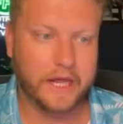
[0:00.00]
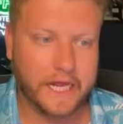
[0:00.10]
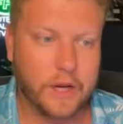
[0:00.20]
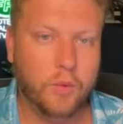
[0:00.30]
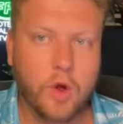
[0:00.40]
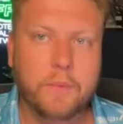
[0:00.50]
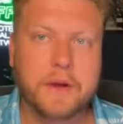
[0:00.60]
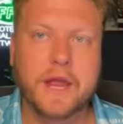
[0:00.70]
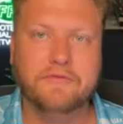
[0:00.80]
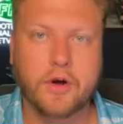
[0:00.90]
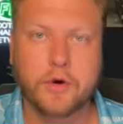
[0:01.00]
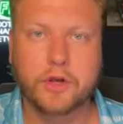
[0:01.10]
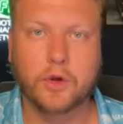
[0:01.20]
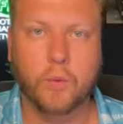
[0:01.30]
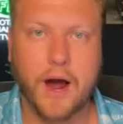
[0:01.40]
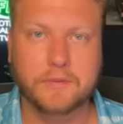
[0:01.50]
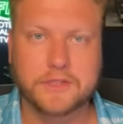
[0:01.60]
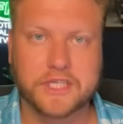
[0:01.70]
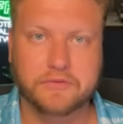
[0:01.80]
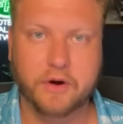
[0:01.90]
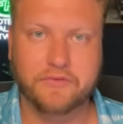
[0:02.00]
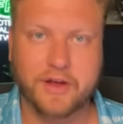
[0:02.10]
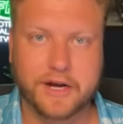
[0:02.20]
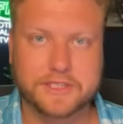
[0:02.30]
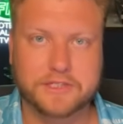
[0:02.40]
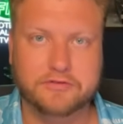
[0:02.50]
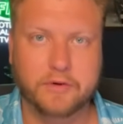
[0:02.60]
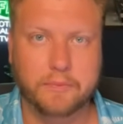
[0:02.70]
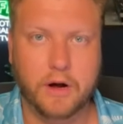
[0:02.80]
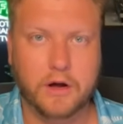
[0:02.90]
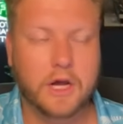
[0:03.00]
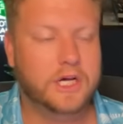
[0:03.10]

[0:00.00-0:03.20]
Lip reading: he will be a very good wide receiver in fantasy football.